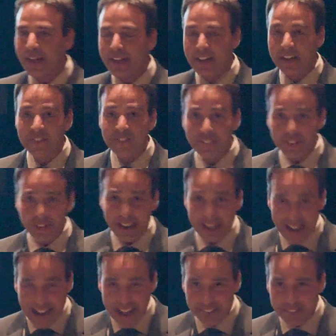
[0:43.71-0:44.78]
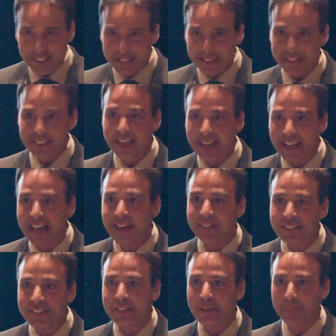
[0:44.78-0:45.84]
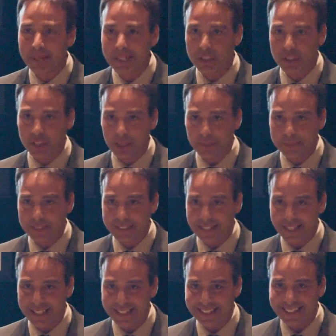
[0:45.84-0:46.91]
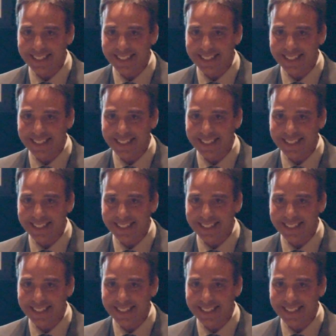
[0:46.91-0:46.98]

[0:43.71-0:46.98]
And if you haven't, I haven't done my job tonight.